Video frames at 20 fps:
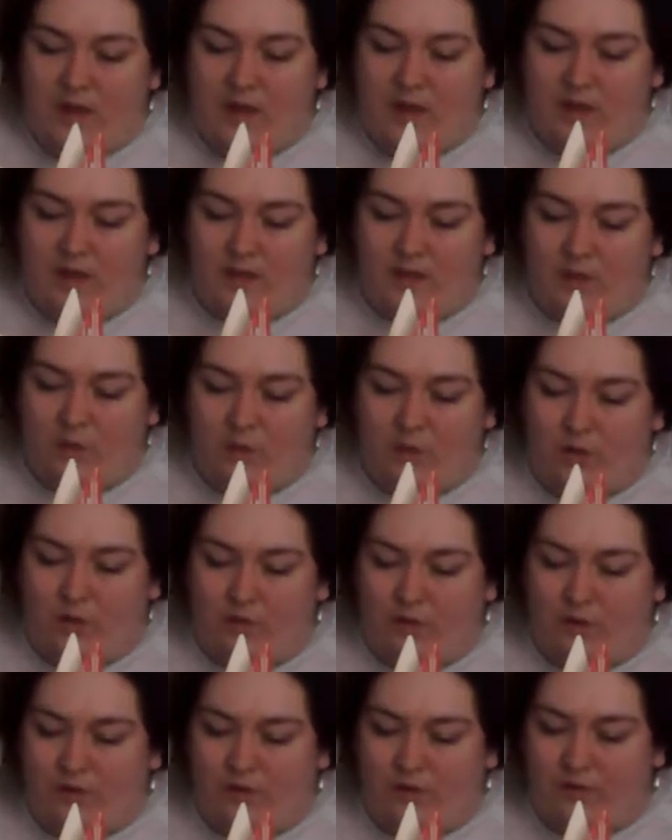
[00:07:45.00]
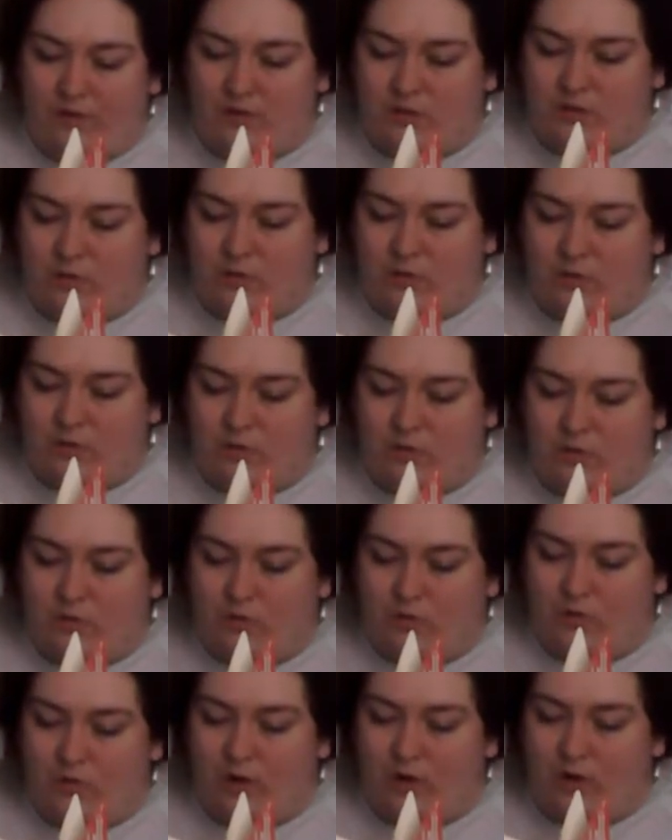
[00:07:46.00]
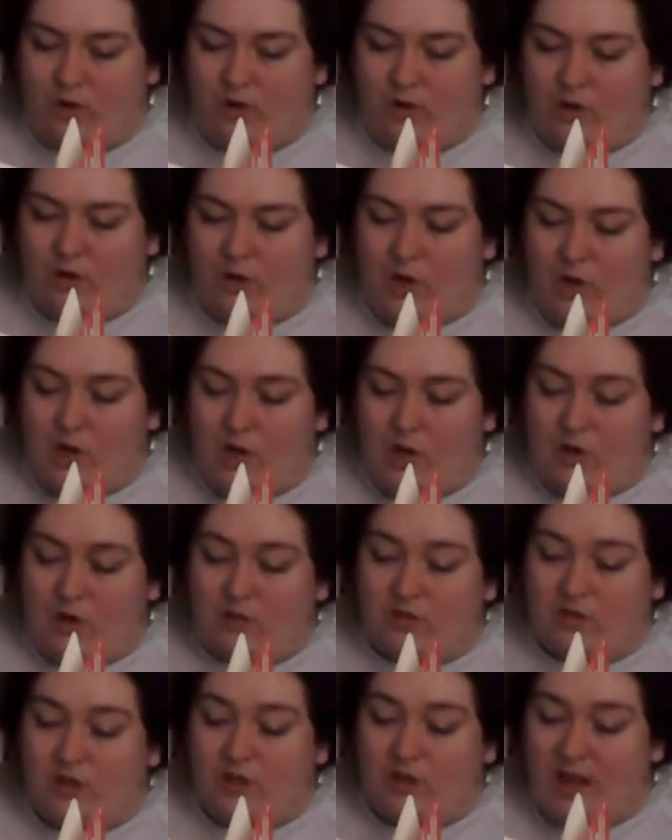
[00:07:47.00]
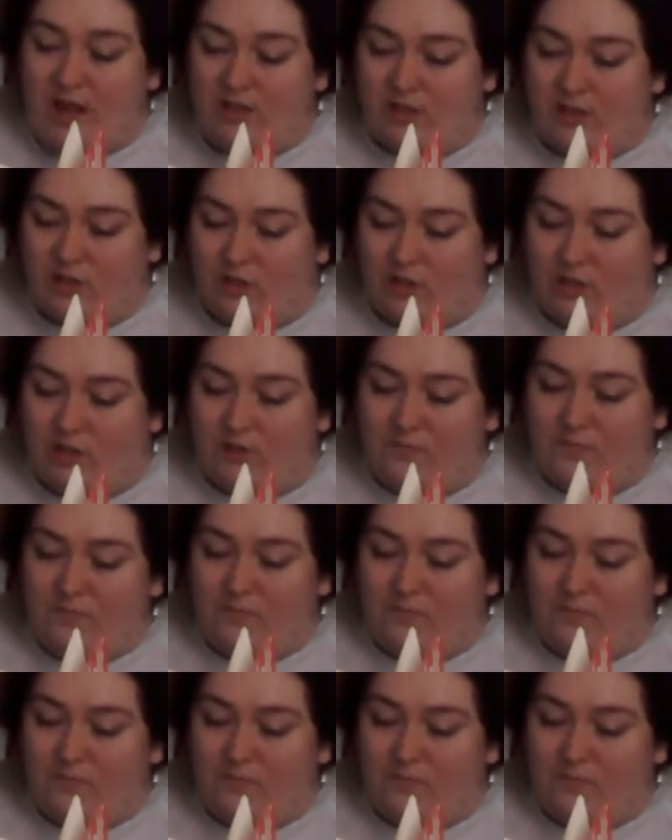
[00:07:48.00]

His only reference to Gregor Strasser,